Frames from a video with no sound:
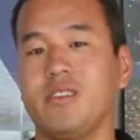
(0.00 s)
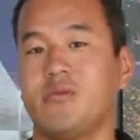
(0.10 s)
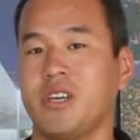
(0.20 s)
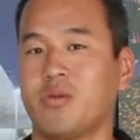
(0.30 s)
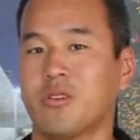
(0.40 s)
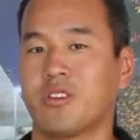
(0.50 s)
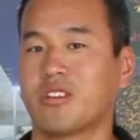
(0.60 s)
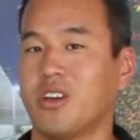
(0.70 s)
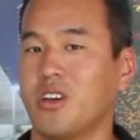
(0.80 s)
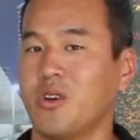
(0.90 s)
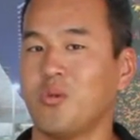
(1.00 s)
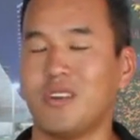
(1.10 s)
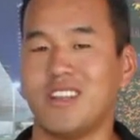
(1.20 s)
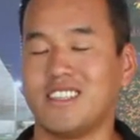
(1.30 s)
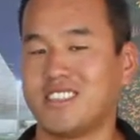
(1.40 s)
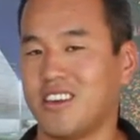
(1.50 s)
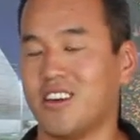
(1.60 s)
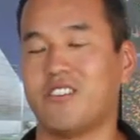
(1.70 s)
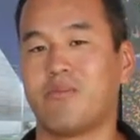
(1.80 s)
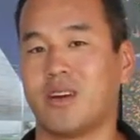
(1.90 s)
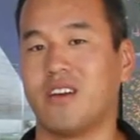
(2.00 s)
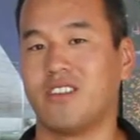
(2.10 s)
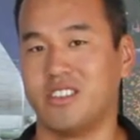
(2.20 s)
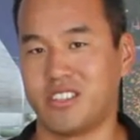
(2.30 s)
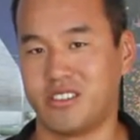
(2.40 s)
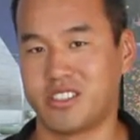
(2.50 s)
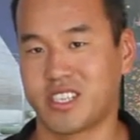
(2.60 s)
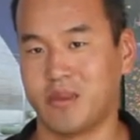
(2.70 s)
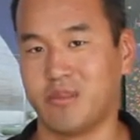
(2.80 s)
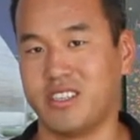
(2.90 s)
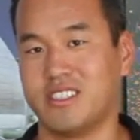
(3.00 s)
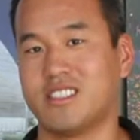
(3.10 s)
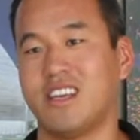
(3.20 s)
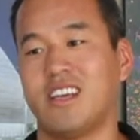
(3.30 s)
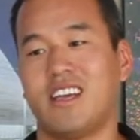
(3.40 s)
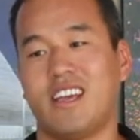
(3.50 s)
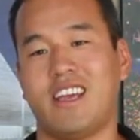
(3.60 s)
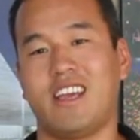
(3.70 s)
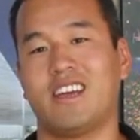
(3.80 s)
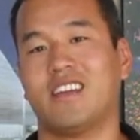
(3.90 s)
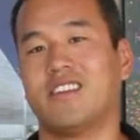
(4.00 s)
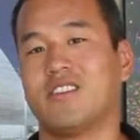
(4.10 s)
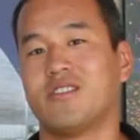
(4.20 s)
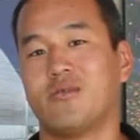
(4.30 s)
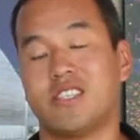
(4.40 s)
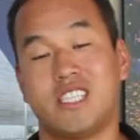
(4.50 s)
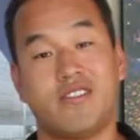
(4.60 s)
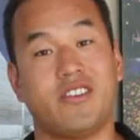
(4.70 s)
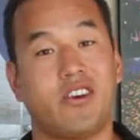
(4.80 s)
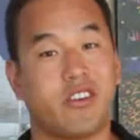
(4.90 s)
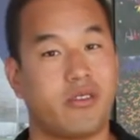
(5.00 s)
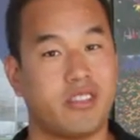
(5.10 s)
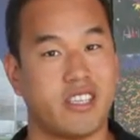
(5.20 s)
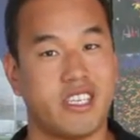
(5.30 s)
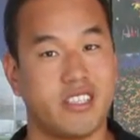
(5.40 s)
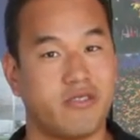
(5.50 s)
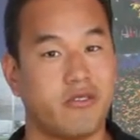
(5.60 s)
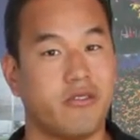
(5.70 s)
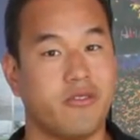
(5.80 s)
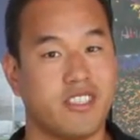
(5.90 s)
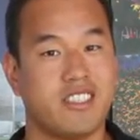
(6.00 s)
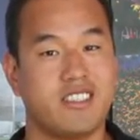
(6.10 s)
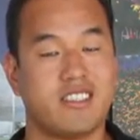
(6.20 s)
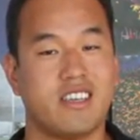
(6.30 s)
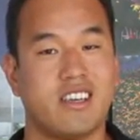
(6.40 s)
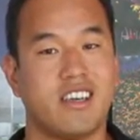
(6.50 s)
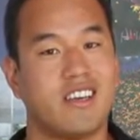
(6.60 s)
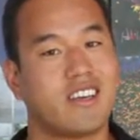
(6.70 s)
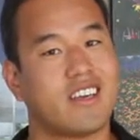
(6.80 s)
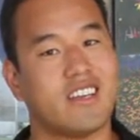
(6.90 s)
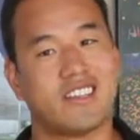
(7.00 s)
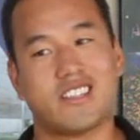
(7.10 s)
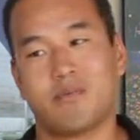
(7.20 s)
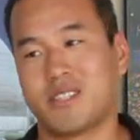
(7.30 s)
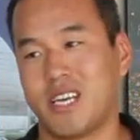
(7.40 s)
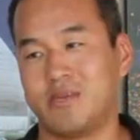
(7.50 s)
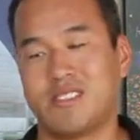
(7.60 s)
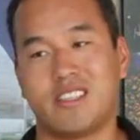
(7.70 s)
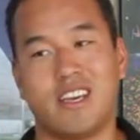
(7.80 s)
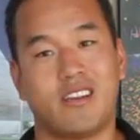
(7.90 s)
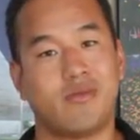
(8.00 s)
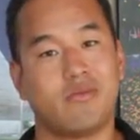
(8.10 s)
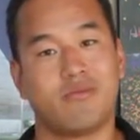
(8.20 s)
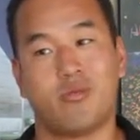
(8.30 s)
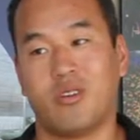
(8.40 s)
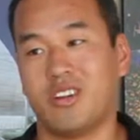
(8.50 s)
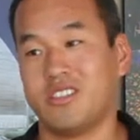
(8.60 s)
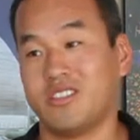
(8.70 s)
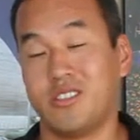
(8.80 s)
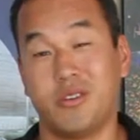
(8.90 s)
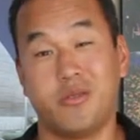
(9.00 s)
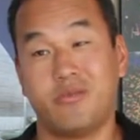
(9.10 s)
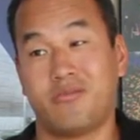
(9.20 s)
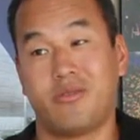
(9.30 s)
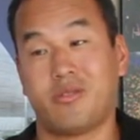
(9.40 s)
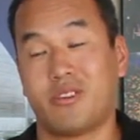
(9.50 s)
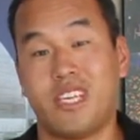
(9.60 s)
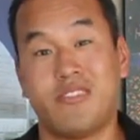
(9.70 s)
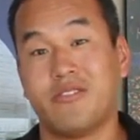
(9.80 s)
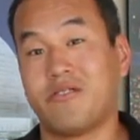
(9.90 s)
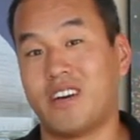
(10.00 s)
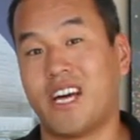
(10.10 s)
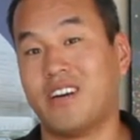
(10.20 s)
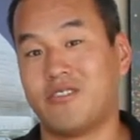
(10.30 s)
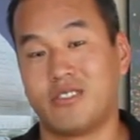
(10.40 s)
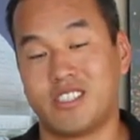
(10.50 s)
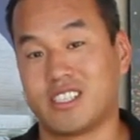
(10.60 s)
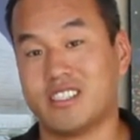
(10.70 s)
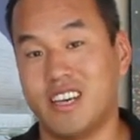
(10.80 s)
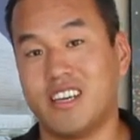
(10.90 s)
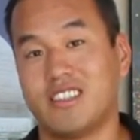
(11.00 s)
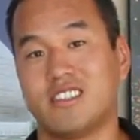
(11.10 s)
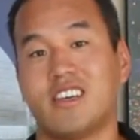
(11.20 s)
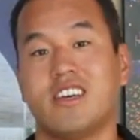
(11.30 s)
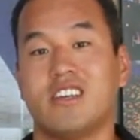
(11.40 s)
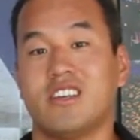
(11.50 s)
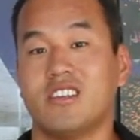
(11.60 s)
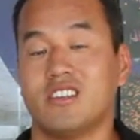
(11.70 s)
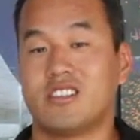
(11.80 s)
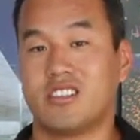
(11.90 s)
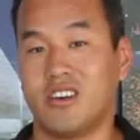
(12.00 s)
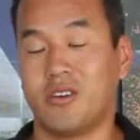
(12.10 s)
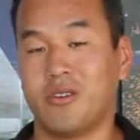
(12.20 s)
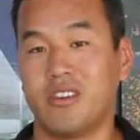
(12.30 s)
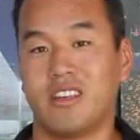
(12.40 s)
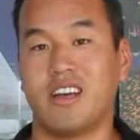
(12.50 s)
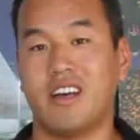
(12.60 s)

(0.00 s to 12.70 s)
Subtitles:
We work with a ton of private insurance companies, and receiving authorization for visits can sometimes take 1, 2, 3, even 5 or 6 days. So